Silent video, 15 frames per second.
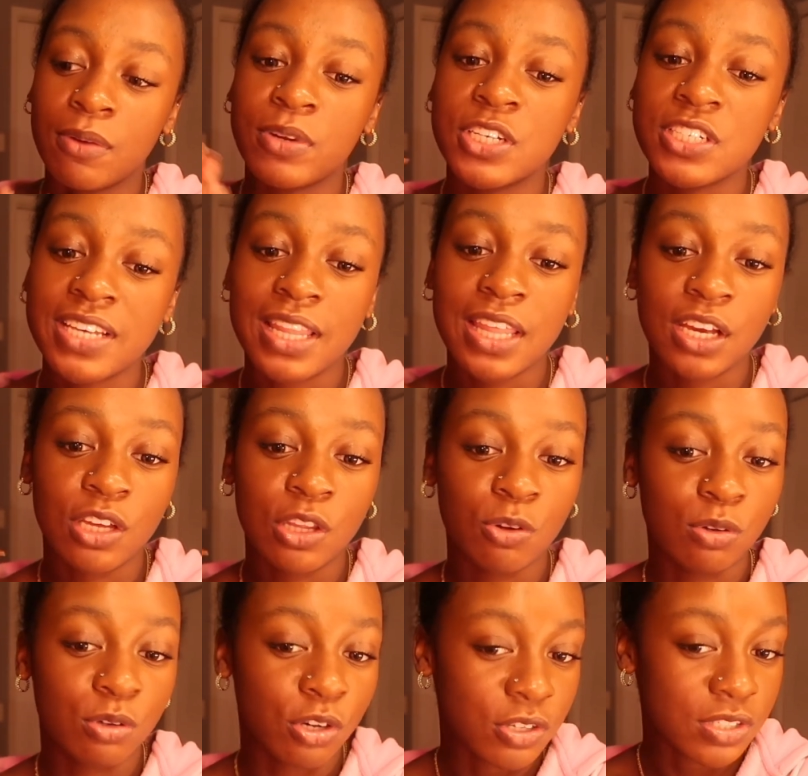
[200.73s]
we just had, like, a
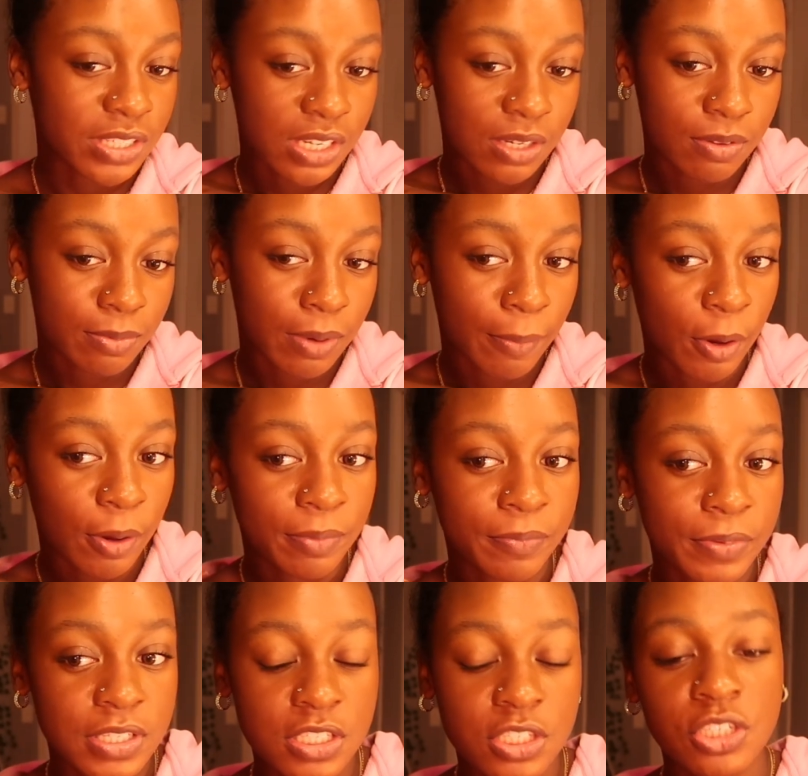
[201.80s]
little girl's day with my mom
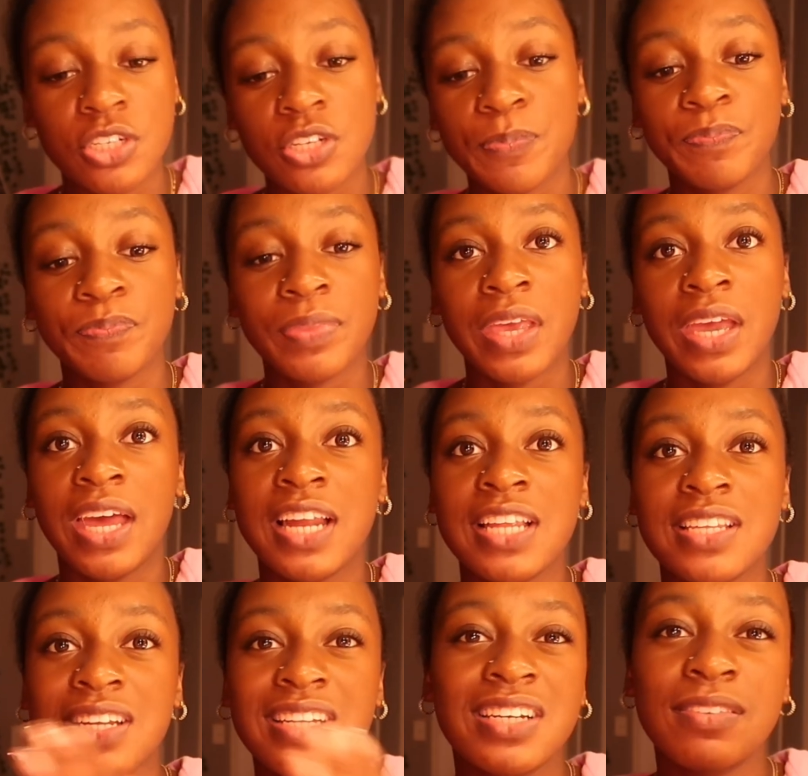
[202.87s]
and my sister, and I
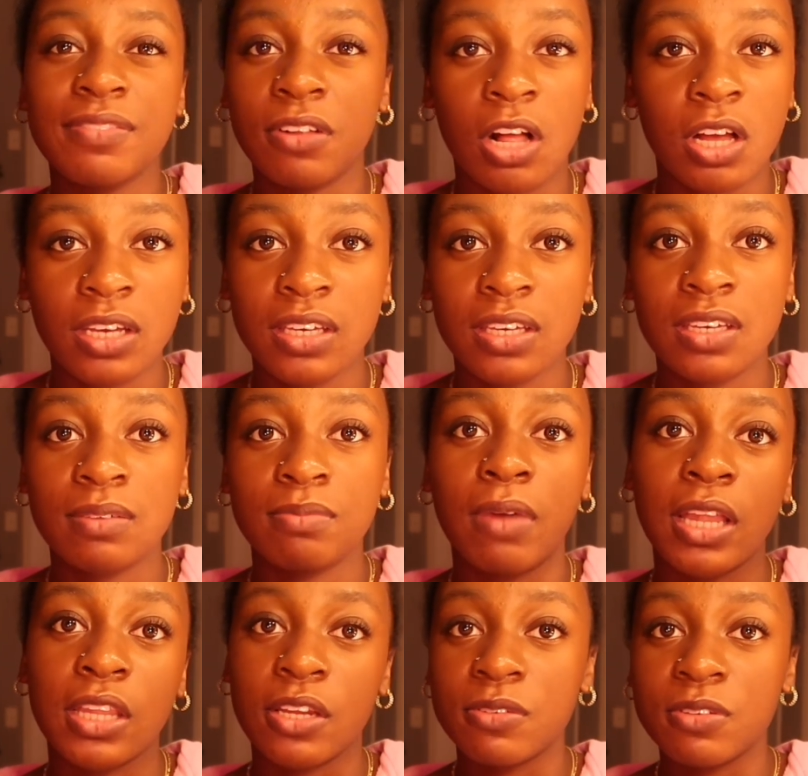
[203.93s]
decided to vlog it.
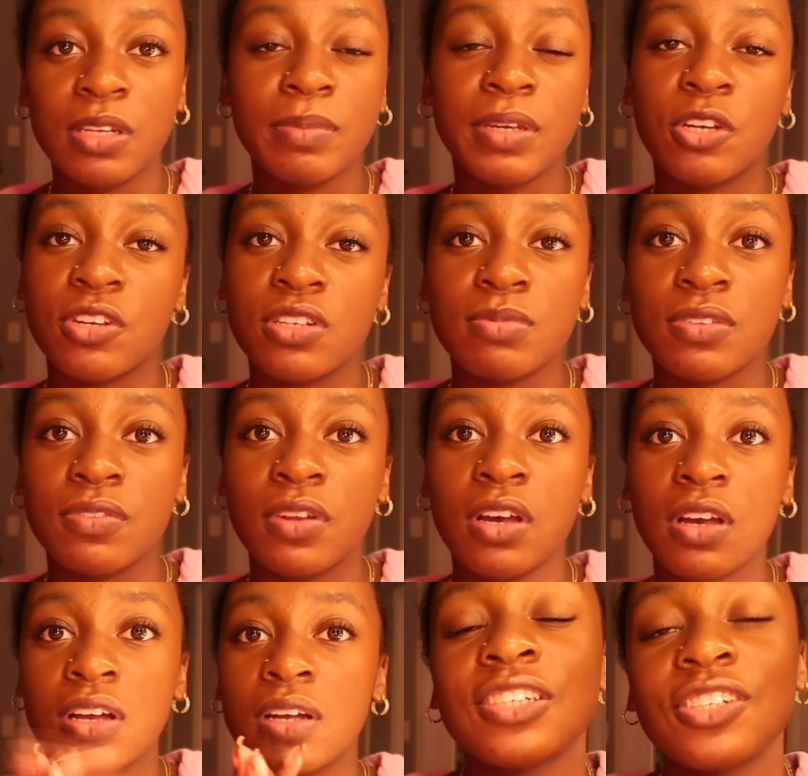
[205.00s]
I thought it was gonna be a Christmas
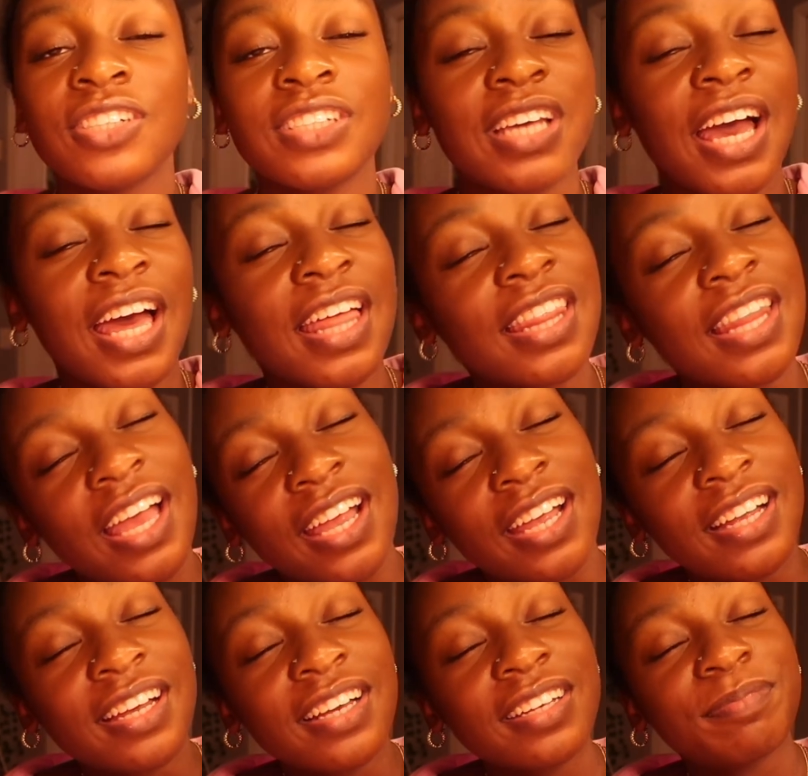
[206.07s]
vlog. This is your sign,
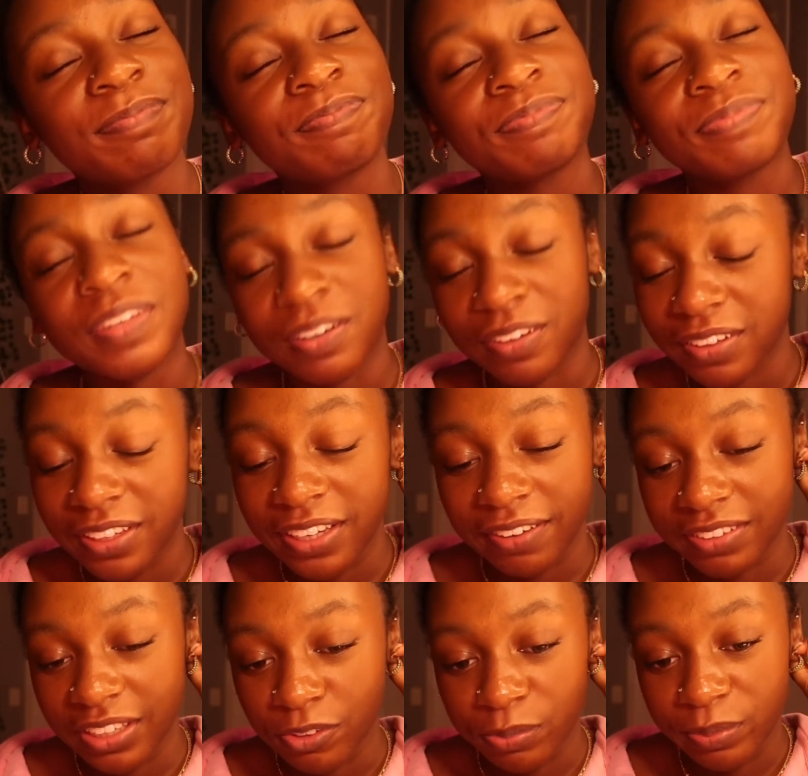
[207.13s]
like, literally
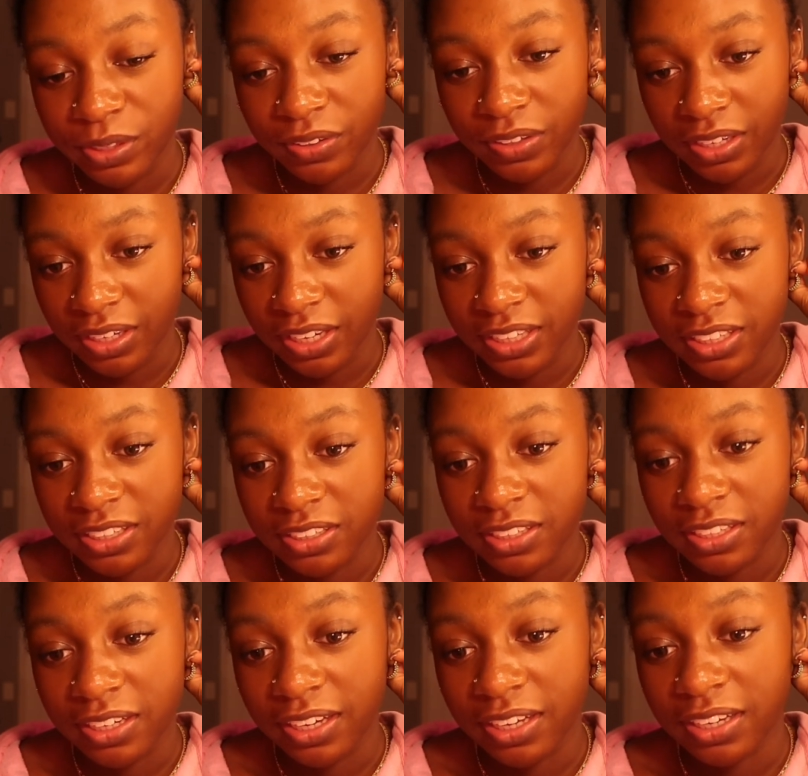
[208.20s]
everything will be okay at the end
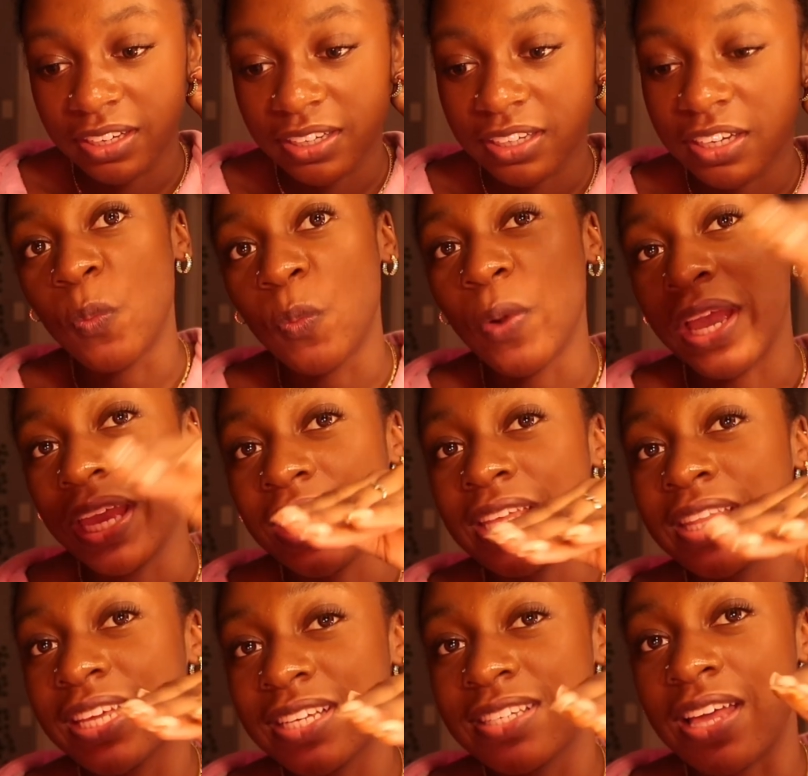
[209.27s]
of the day. The way
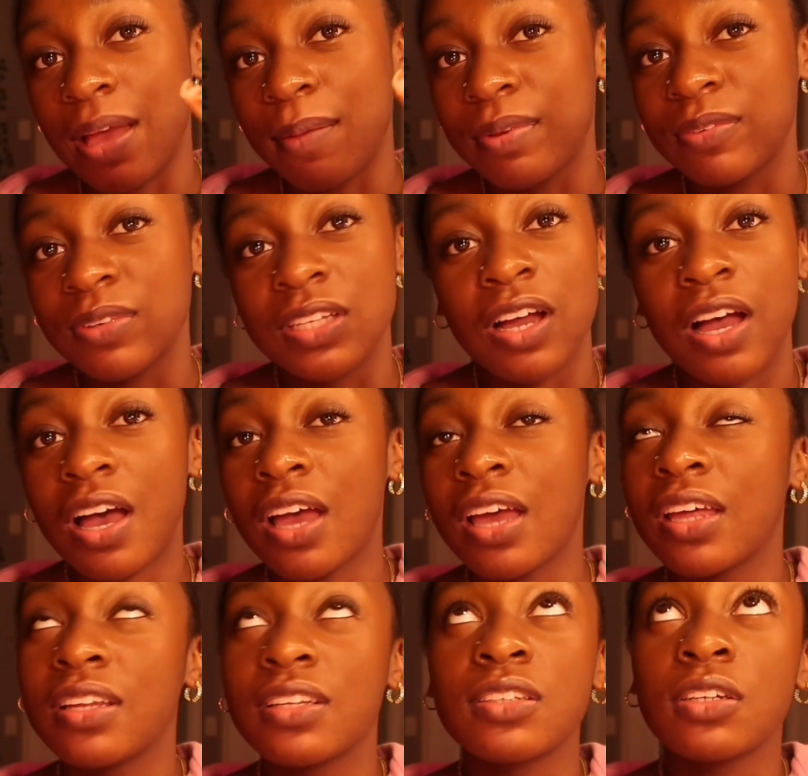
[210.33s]
things happen with
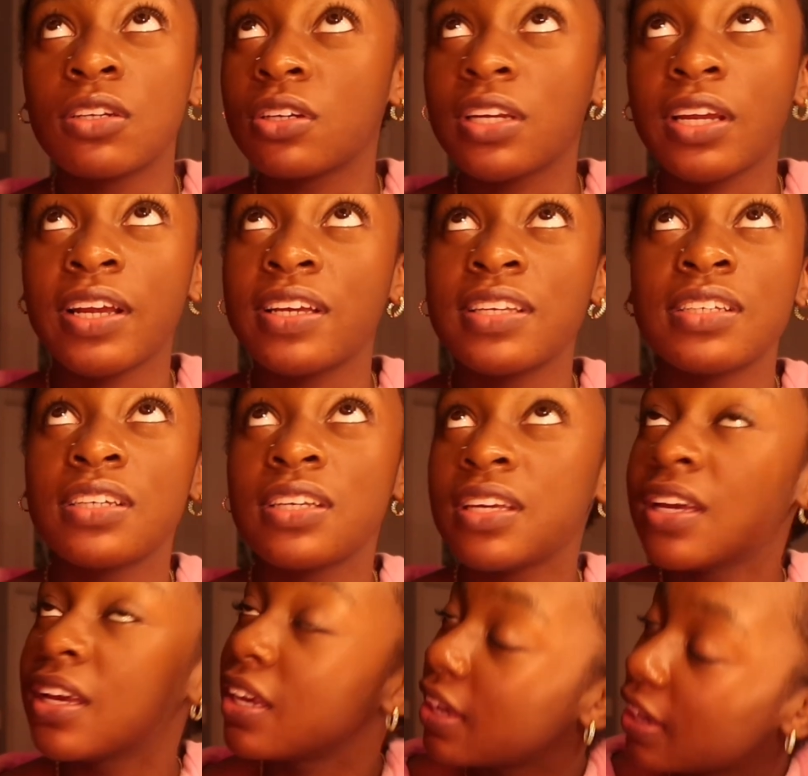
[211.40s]
God is so crazy,